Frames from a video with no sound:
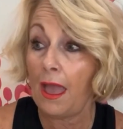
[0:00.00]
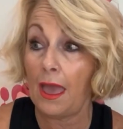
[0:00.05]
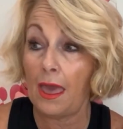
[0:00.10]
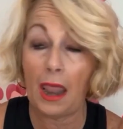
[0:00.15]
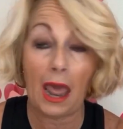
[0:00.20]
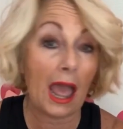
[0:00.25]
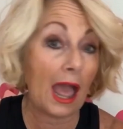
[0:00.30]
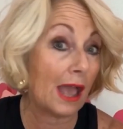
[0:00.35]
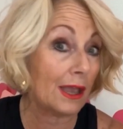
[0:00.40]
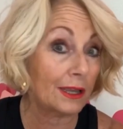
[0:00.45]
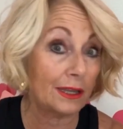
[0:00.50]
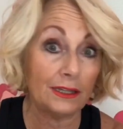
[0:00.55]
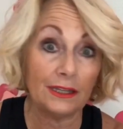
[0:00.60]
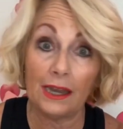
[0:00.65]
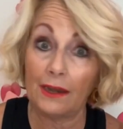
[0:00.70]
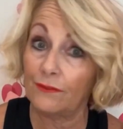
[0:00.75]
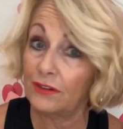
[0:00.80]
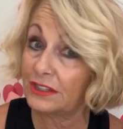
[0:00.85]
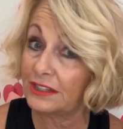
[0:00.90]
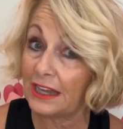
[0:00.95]
And I
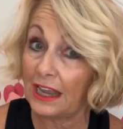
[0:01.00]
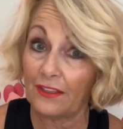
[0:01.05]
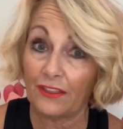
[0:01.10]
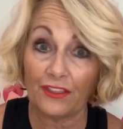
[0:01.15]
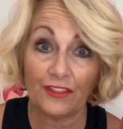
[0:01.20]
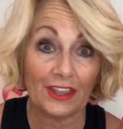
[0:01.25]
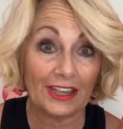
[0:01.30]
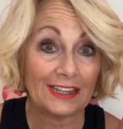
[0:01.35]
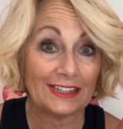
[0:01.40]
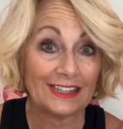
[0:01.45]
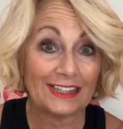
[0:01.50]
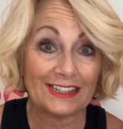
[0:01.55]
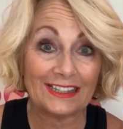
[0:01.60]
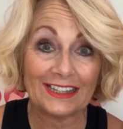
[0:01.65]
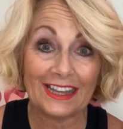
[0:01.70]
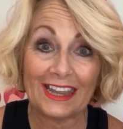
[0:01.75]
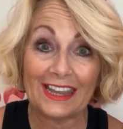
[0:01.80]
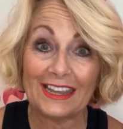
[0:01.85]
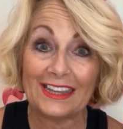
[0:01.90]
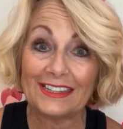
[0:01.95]
can never say the things he
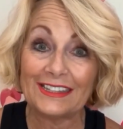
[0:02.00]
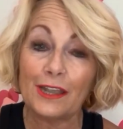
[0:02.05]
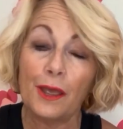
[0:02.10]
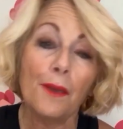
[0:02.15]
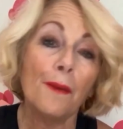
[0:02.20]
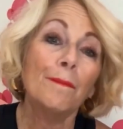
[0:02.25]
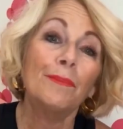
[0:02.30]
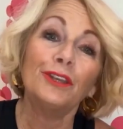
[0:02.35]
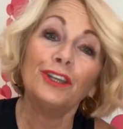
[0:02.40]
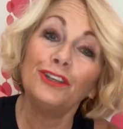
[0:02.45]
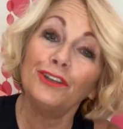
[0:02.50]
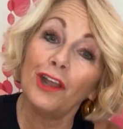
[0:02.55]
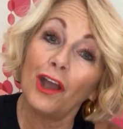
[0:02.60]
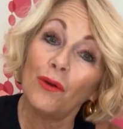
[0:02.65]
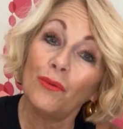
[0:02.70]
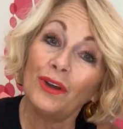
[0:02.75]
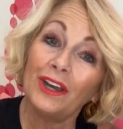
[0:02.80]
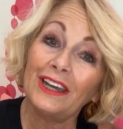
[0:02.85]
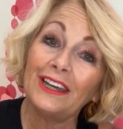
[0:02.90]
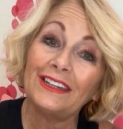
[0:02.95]
says. But you
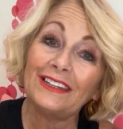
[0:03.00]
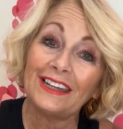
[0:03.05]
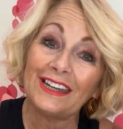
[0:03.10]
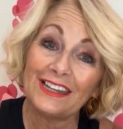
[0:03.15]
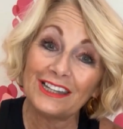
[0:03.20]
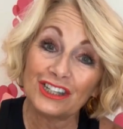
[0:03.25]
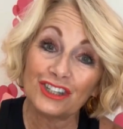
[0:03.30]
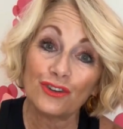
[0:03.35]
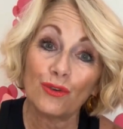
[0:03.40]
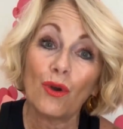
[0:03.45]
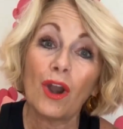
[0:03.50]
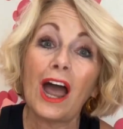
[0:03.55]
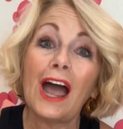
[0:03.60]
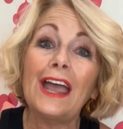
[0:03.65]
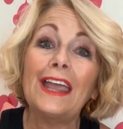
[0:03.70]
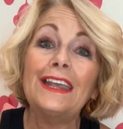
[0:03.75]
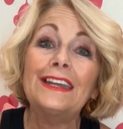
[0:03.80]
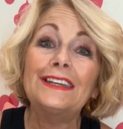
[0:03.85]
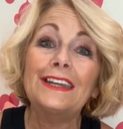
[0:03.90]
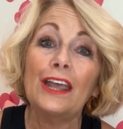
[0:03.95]
know what? He's
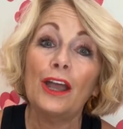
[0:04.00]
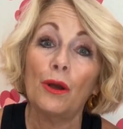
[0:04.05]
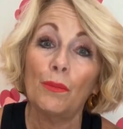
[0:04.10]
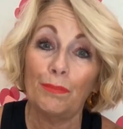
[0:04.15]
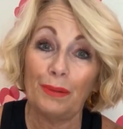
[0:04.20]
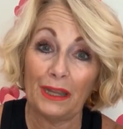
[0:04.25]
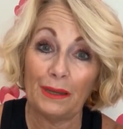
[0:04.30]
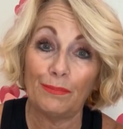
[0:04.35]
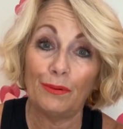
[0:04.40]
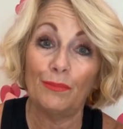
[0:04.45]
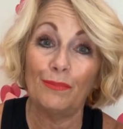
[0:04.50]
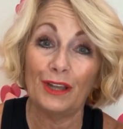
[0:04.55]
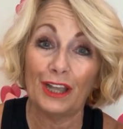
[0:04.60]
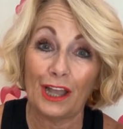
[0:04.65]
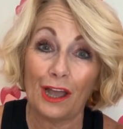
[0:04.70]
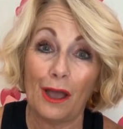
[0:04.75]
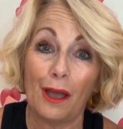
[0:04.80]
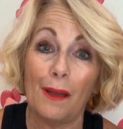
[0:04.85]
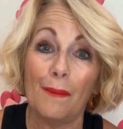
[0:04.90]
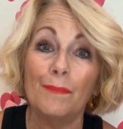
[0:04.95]
trying to help people
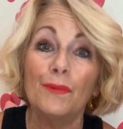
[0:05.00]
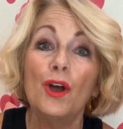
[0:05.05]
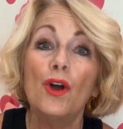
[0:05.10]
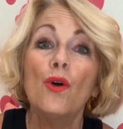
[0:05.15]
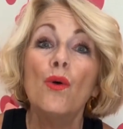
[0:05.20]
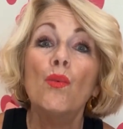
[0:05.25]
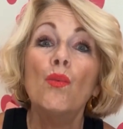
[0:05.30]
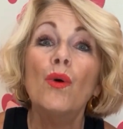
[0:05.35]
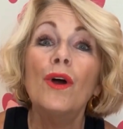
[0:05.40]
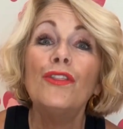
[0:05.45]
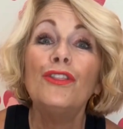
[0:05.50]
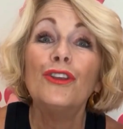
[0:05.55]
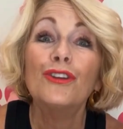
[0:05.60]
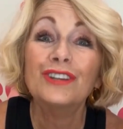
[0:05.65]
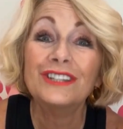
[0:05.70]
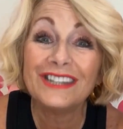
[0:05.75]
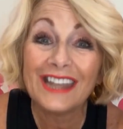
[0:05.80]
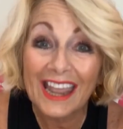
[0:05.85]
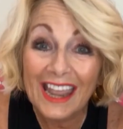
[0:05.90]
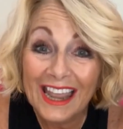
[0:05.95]
become what
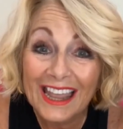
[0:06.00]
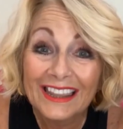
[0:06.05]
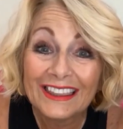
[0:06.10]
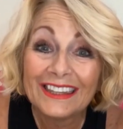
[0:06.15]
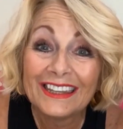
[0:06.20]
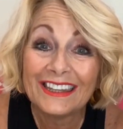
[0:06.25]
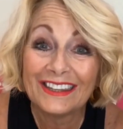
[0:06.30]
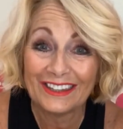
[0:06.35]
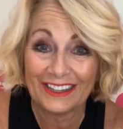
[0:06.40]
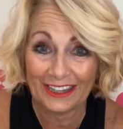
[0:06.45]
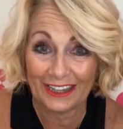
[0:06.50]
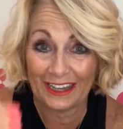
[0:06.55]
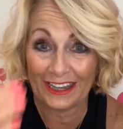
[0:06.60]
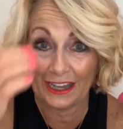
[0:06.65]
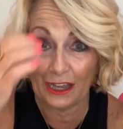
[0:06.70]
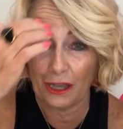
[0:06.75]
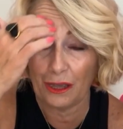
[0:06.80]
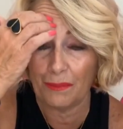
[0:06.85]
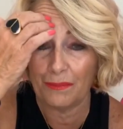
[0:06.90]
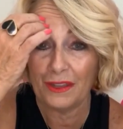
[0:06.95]
they're telling
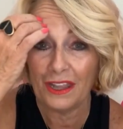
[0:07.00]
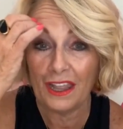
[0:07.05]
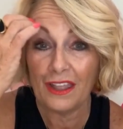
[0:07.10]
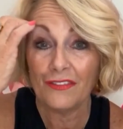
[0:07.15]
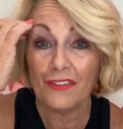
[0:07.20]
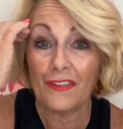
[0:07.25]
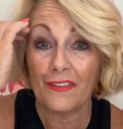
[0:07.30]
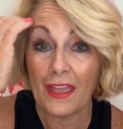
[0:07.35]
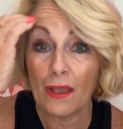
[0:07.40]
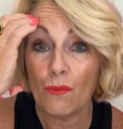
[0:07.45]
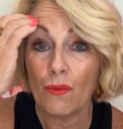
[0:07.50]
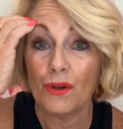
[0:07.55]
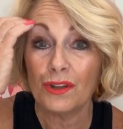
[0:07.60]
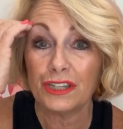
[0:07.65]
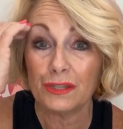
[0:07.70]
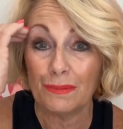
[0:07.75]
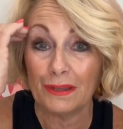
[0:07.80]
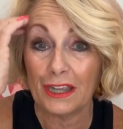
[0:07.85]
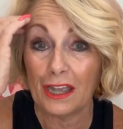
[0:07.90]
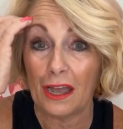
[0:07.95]
him that they
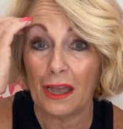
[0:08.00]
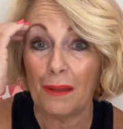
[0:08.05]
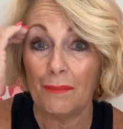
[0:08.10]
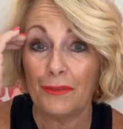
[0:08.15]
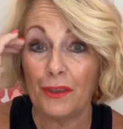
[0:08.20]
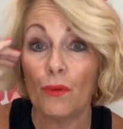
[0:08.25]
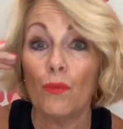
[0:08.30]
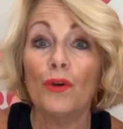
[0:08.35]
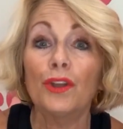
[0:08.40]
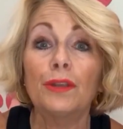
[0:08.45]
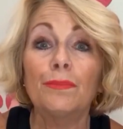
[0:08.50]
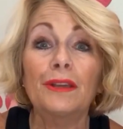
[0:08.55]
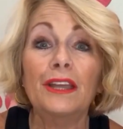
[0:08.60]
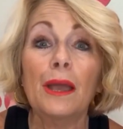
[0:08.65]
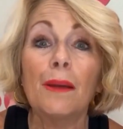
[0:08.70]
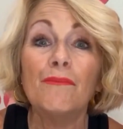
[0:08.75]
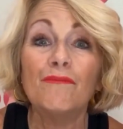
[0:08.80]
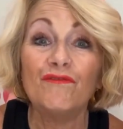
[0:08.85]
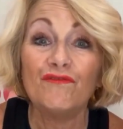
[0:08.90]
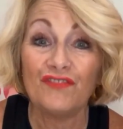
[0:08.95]
want to become. They want to
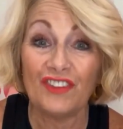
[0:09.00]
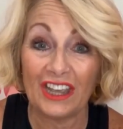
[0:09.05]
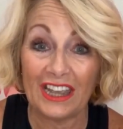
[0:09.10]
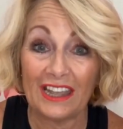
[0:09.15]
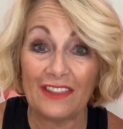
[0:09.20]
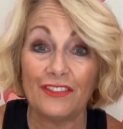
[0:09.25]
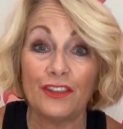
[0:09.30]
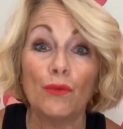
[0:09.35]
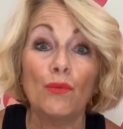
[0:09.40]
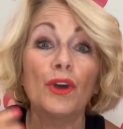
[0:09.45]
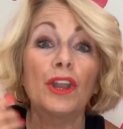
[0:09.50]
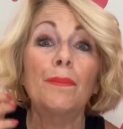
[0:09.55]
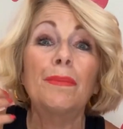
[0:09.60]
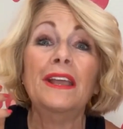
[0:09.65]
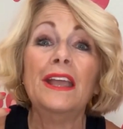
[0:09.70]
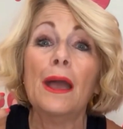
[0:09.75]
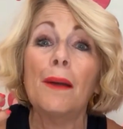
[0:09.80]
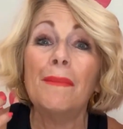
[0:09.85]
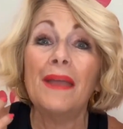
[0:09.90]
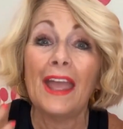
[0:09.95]
become fit. They
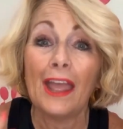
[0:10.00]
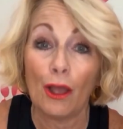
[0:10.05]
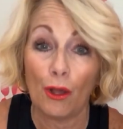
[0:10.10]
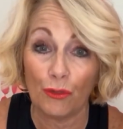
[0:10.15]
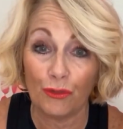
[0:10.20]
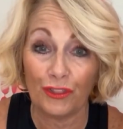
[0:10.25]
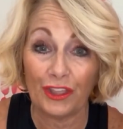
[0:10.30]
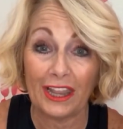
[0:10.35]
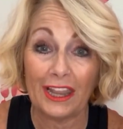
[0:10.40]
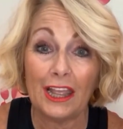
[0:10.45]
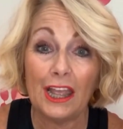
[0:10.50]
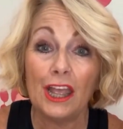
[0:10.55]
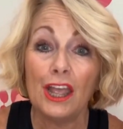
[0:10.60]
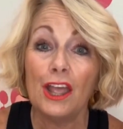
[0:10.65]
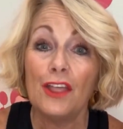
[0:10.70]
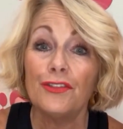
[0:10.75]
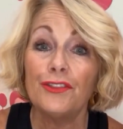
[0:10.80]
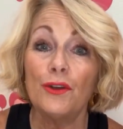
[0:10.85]
want to become healthy.